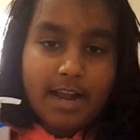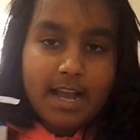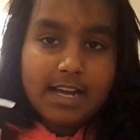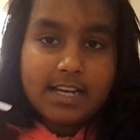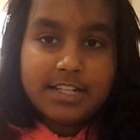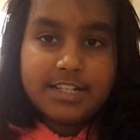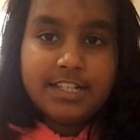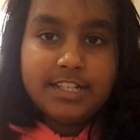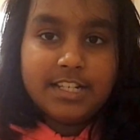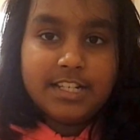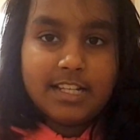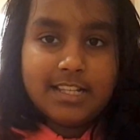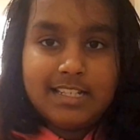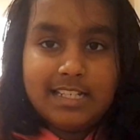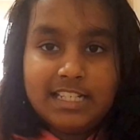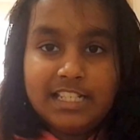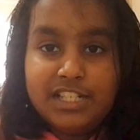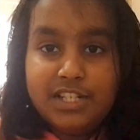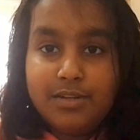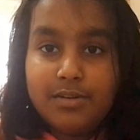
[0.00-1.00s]
You just need
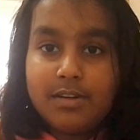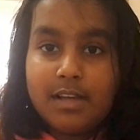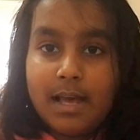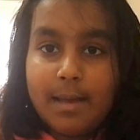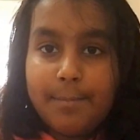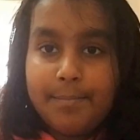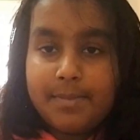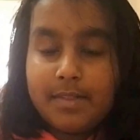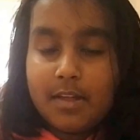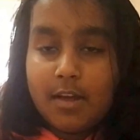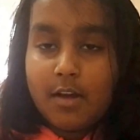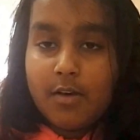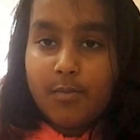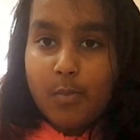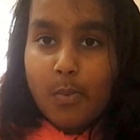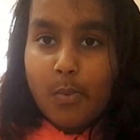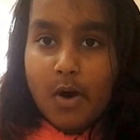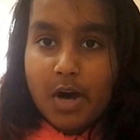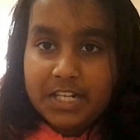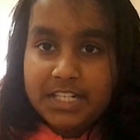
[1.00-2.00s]
2 cups of
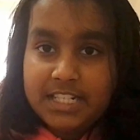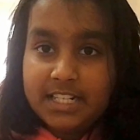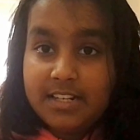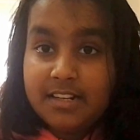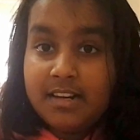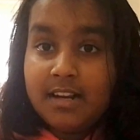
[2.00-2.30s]
water,